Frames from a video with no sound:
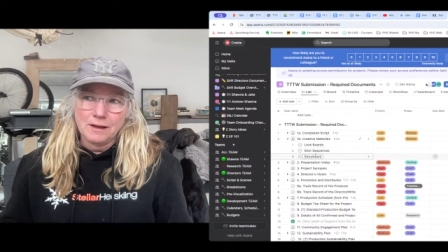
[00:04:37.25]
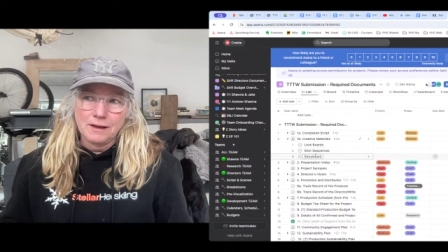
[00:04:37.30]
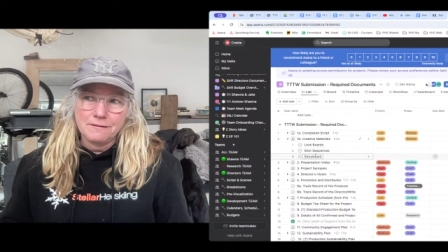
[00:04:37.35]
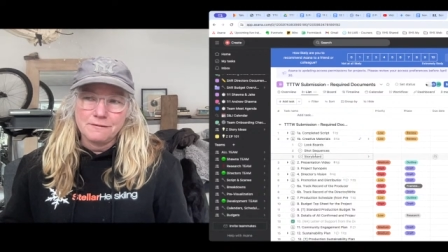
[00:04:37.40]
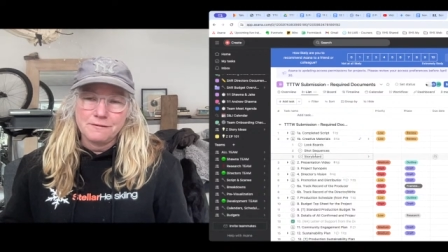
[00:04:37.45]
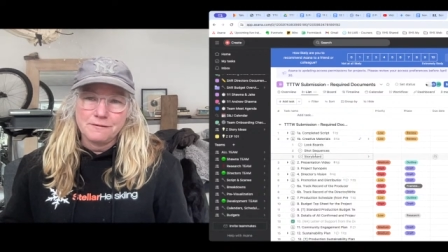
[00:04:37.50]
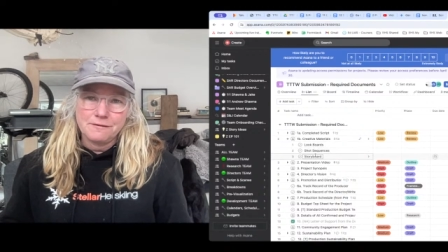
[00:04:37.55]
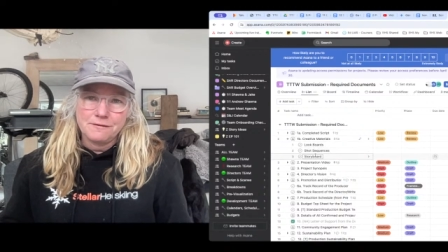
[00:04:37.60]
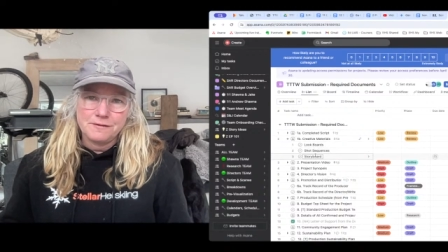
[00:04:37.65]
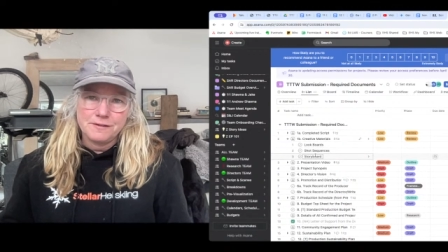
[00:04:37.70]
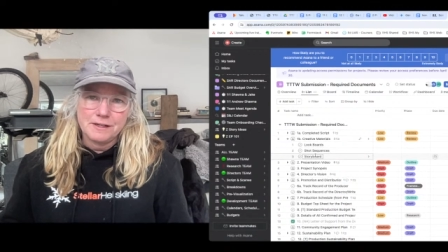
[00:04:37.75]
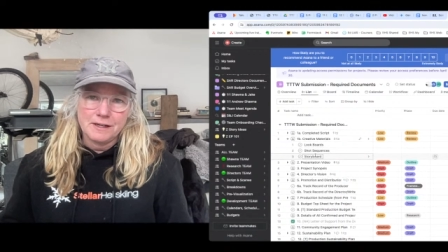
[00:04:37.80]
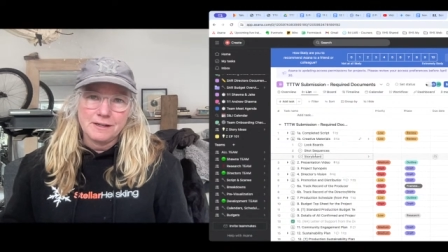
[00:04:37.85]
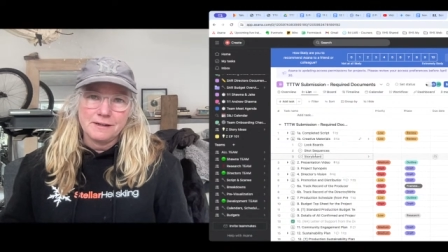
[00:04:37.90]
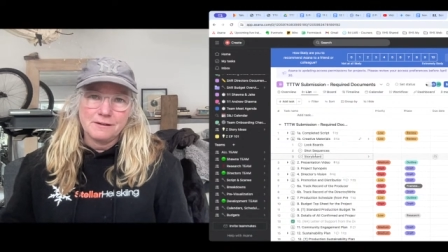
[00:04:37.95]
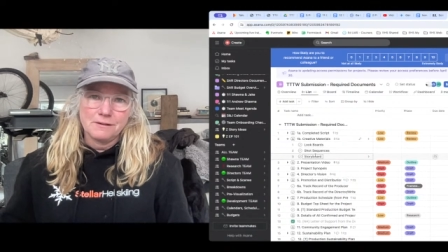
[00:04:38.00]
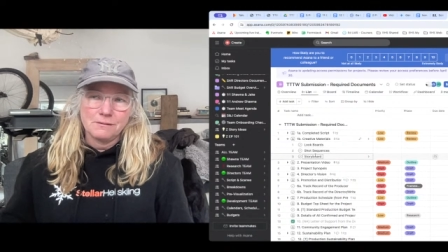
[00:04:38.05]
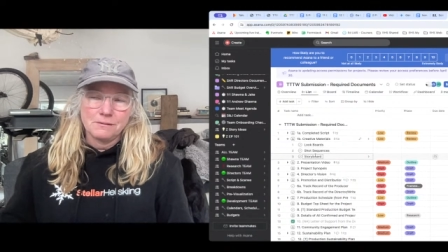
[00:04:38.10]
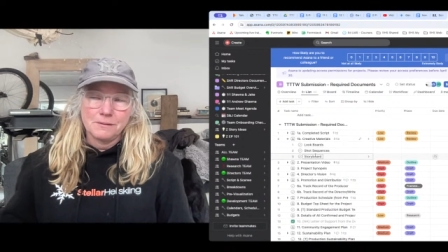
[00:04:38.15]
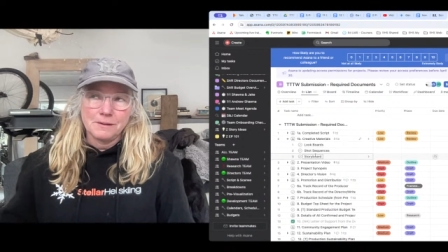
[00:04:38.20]
I've
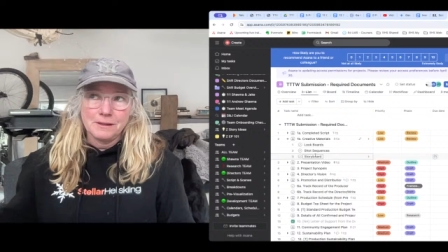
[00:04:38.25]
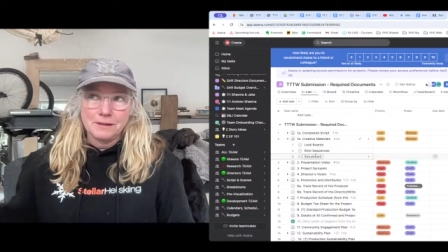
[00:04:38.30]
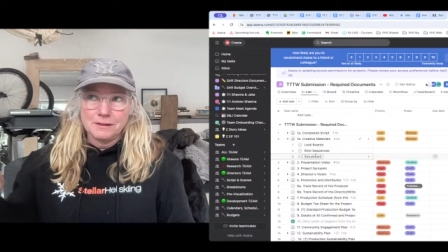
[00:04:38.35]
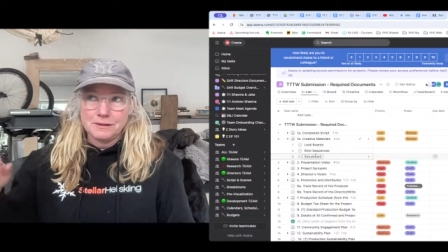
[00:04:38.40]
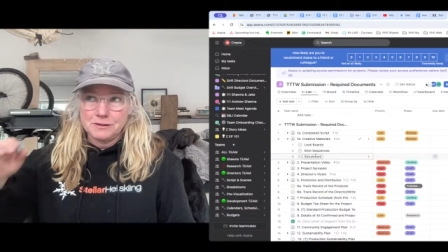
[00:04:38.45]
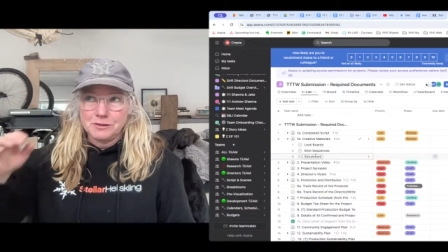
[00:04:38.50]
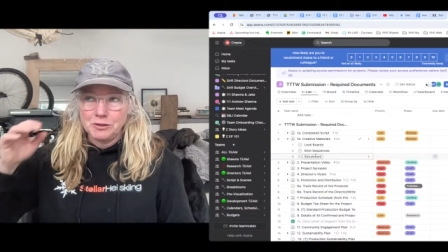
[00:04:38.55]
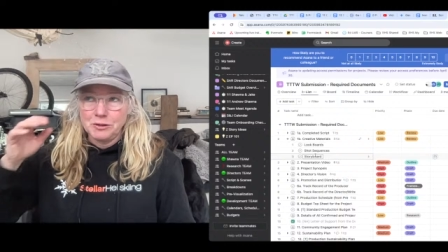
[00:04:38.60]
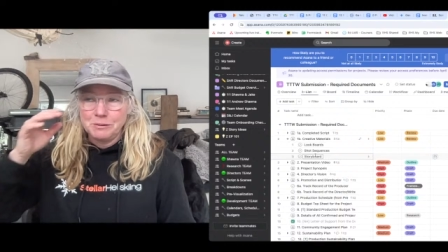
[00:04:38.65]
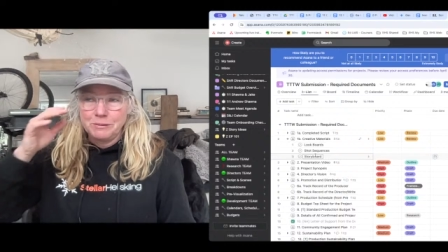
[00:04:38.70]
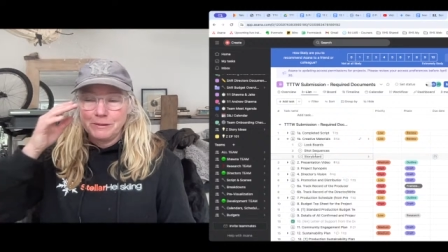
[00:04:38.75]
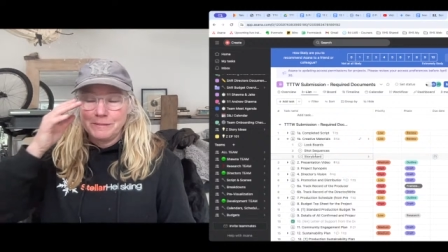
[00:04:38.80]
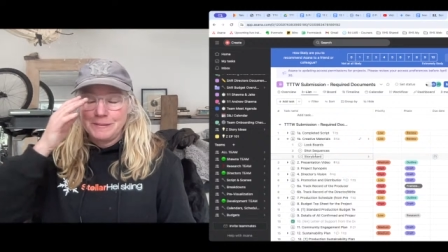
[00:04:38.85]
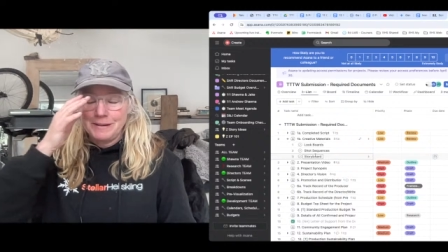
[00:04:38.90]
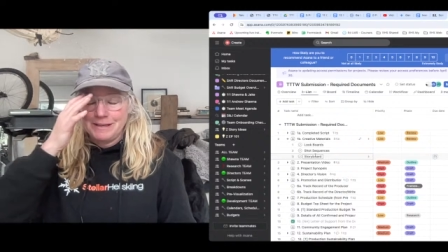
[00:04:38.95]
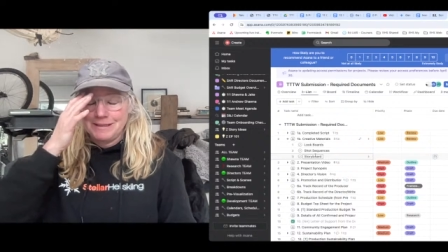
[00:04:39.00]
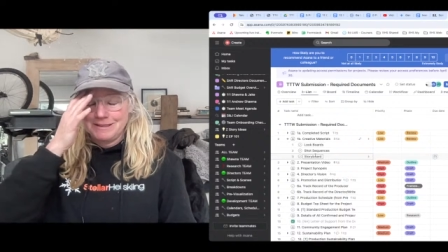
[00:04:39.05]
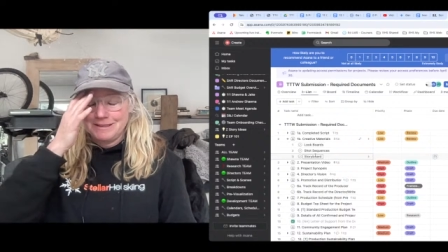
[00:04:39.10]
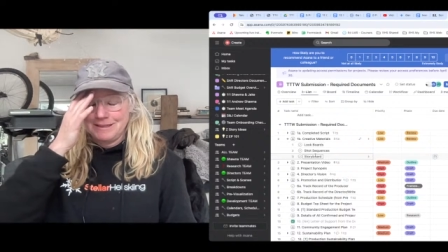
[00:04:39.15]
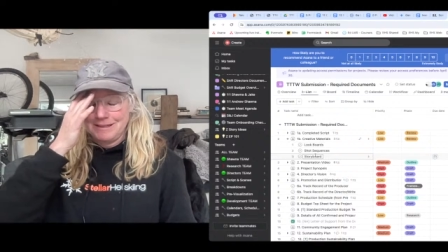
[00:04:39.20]
done a really super
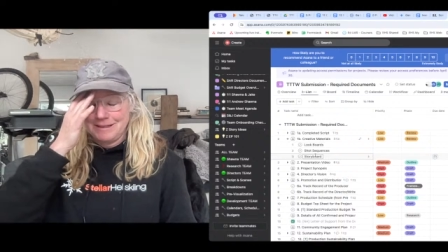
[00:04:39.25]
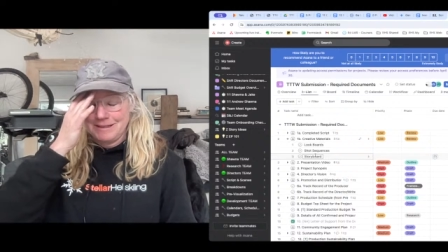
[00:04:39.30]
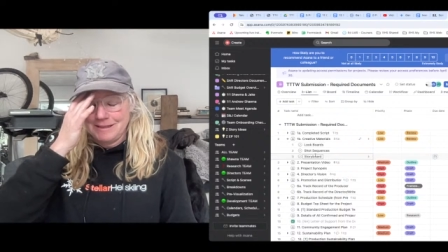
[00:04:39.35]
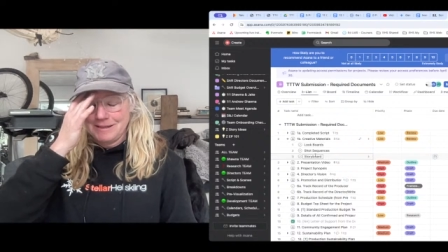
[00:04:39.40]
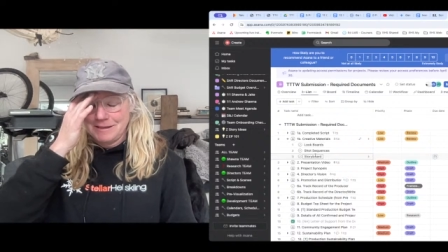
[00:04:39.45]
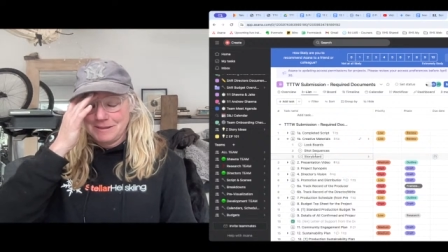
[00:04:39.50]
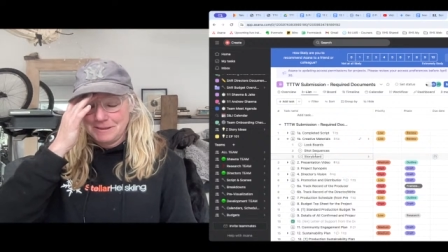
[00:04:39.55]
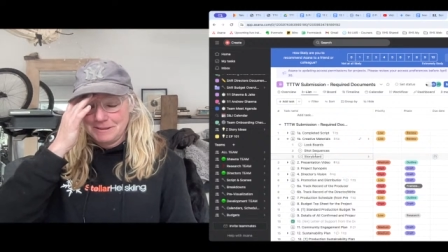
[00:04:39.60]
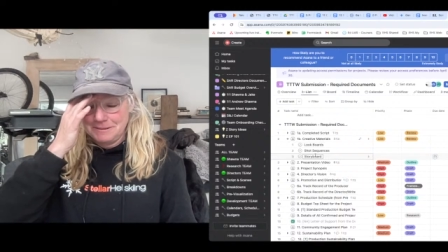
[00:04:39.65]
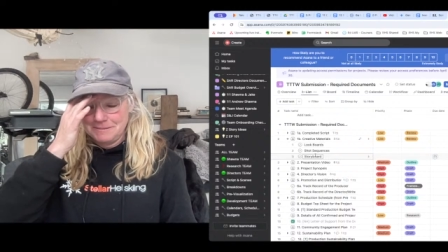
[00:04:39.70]
basic